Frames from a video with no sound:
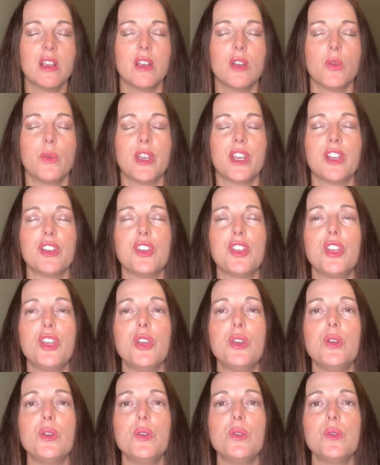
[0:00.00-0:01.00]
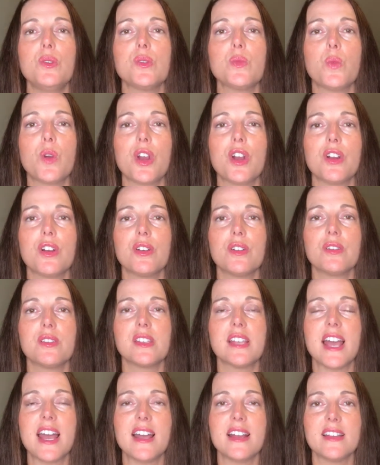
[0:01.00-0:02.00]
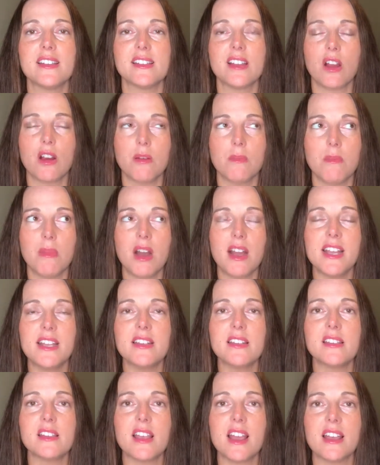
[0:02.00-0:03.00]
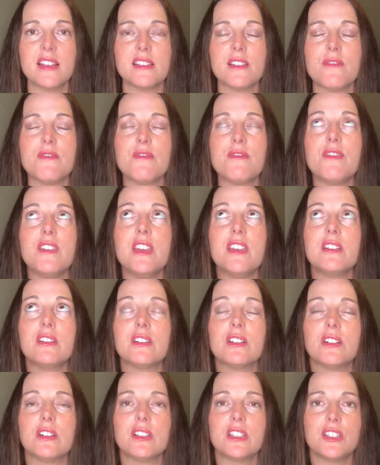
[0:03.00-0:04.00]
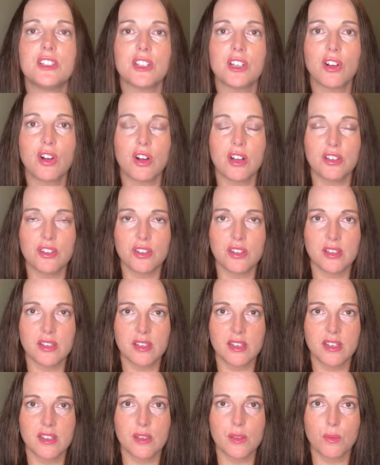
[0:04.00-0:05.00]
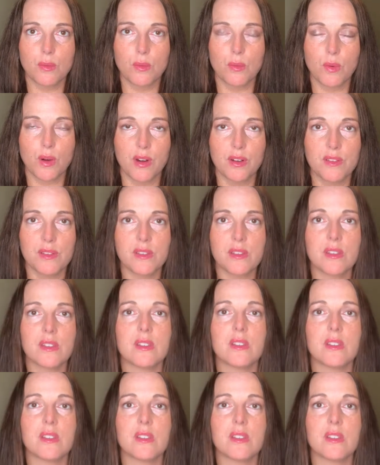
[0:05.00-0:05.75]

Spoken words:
we could use words as our mind is as a vehicle into consciousness through words.